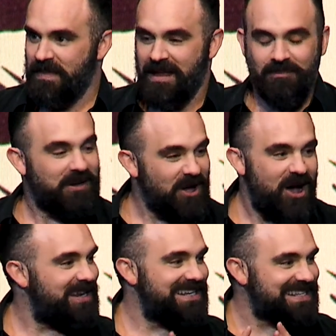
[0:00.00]
But
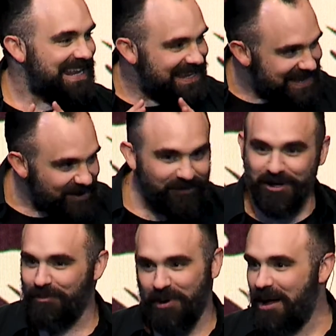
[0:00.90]
God is never
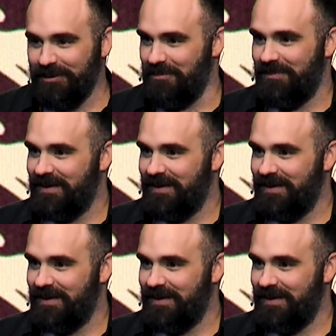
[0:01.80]
your problem.